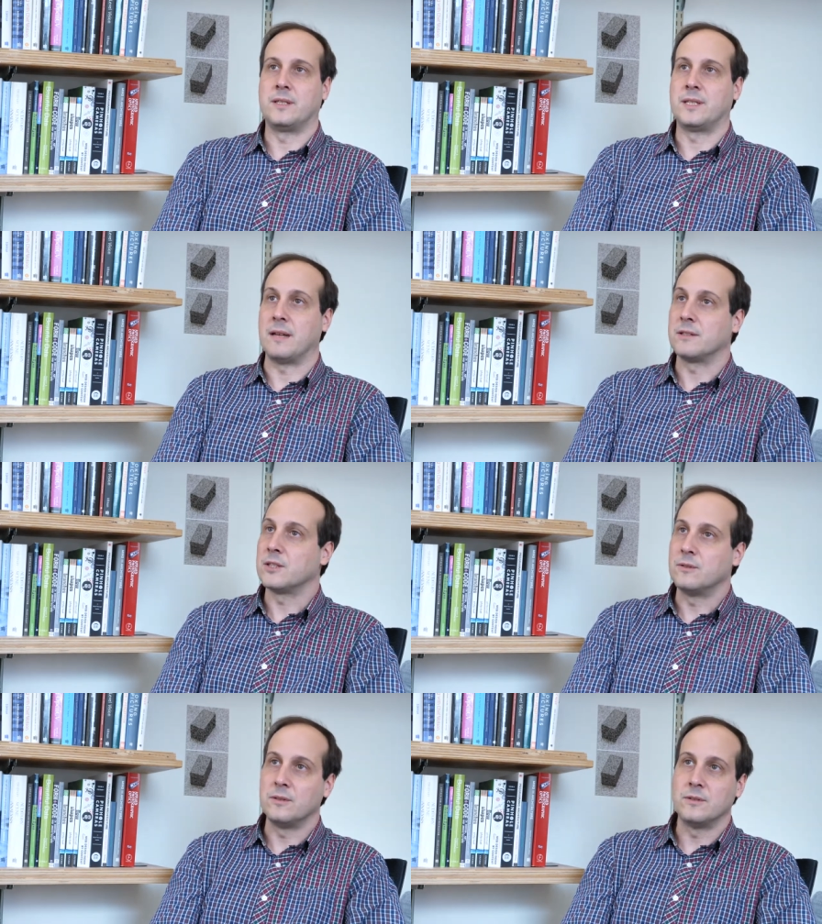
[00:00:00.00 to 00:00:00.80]

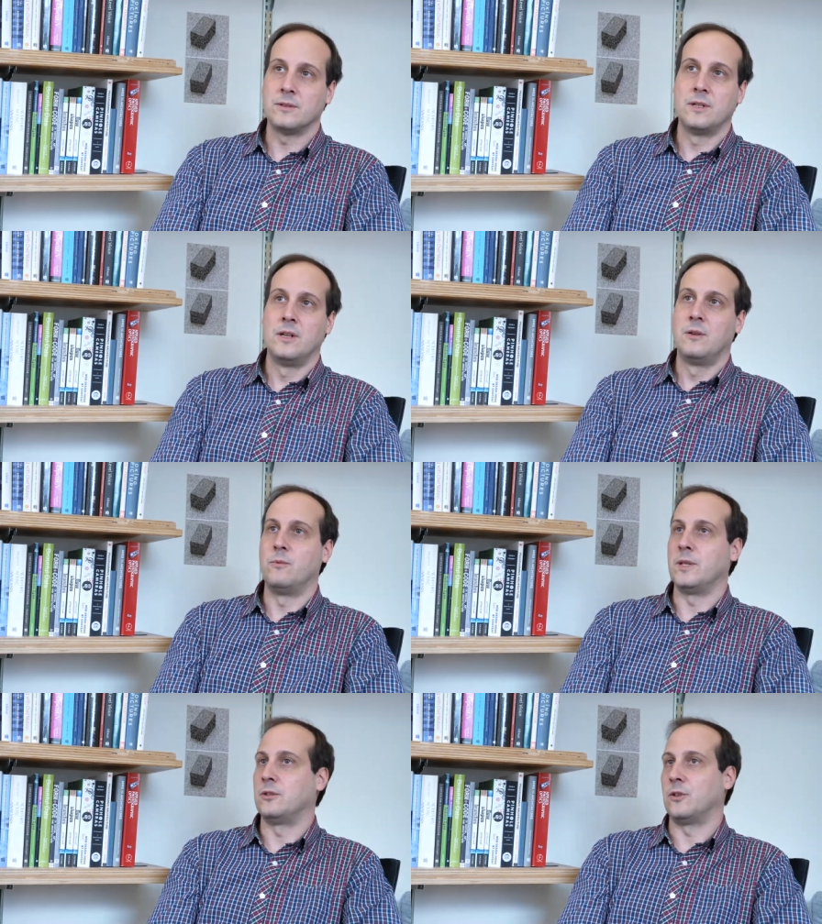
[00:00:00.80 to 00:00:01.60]
Samsung,
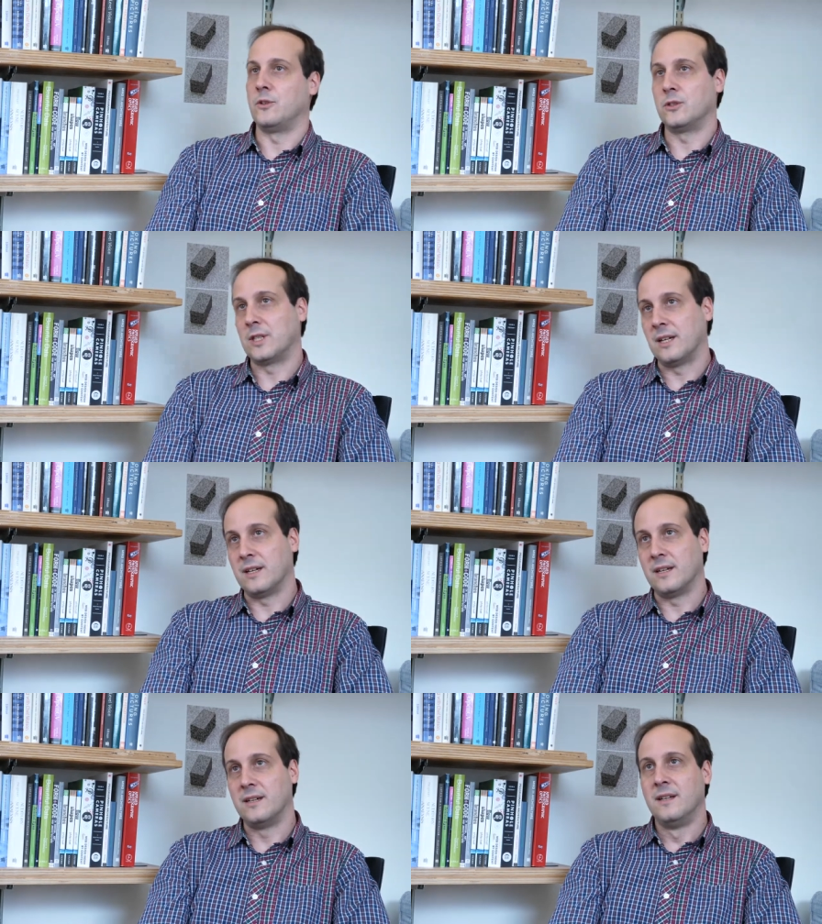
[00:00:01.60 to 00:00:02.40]
with
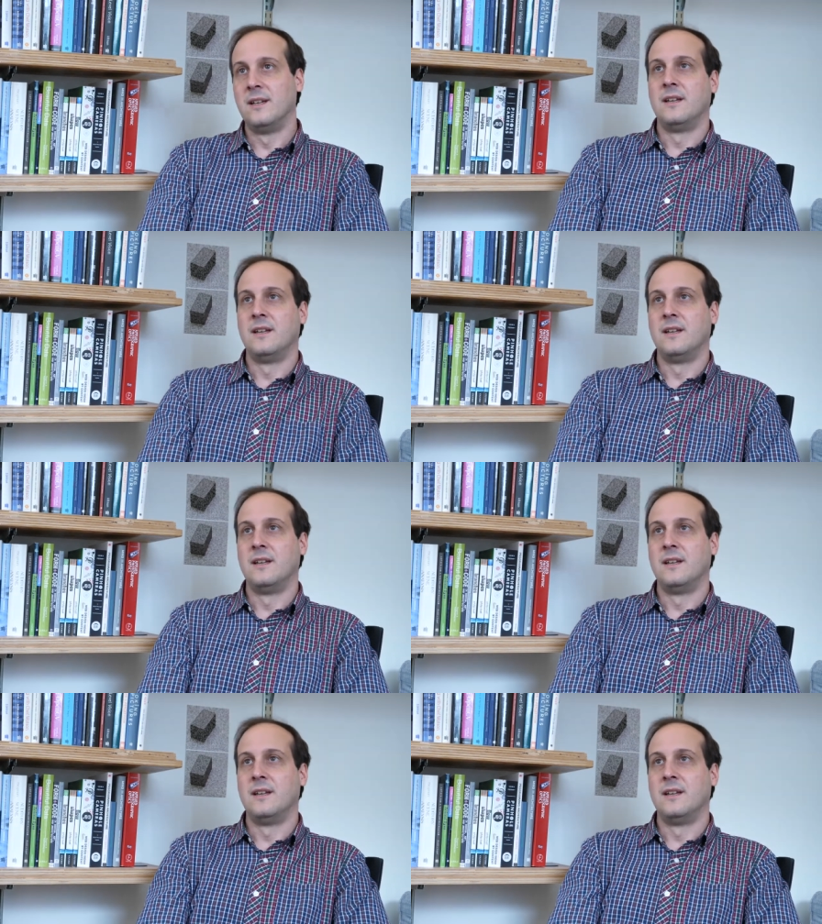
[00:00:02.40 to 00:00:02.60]
Toyota,